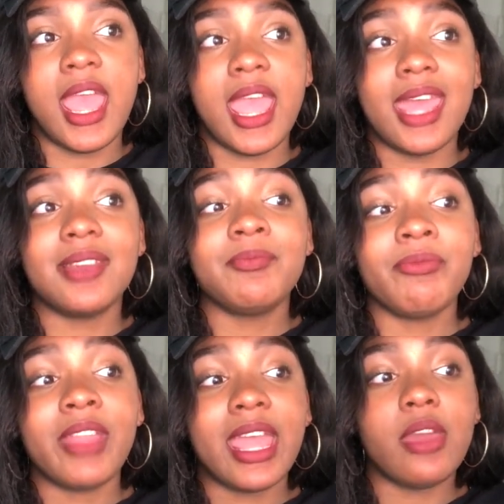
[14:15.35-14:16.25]
And
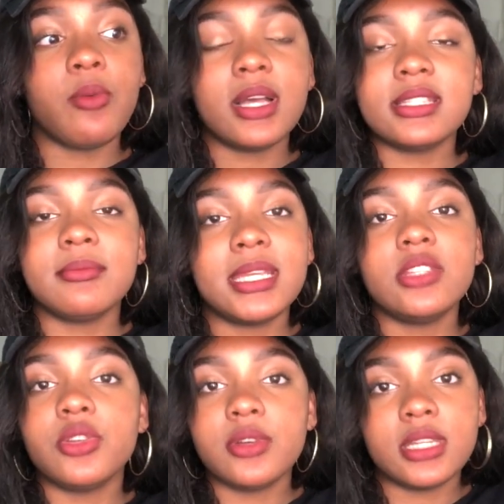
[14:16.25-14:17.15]
it wasn't
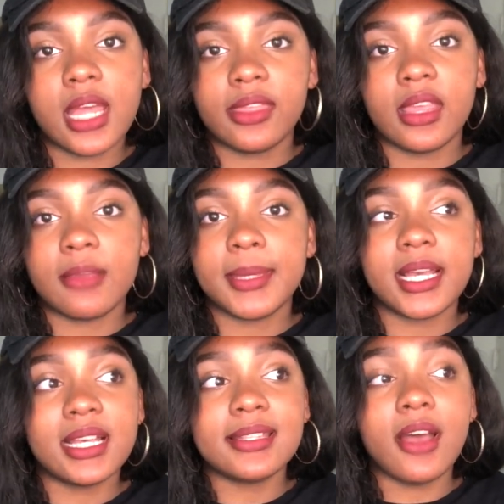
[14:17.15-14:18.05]
me doing nothing
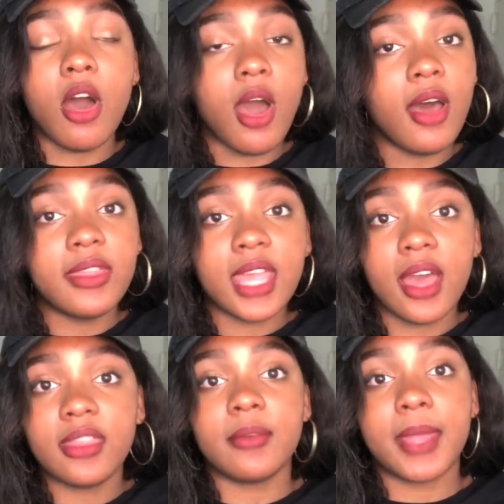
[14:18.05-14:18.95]
because all the
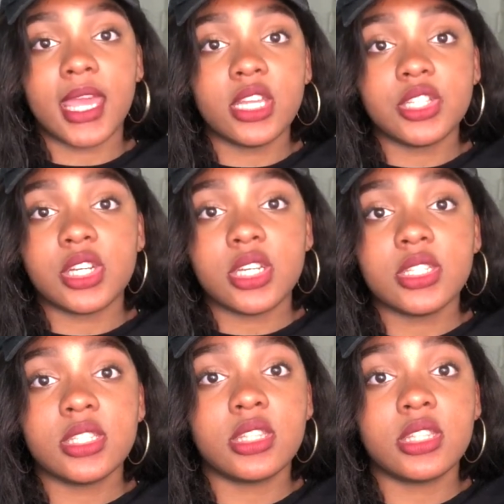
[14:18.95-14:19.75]
other managers,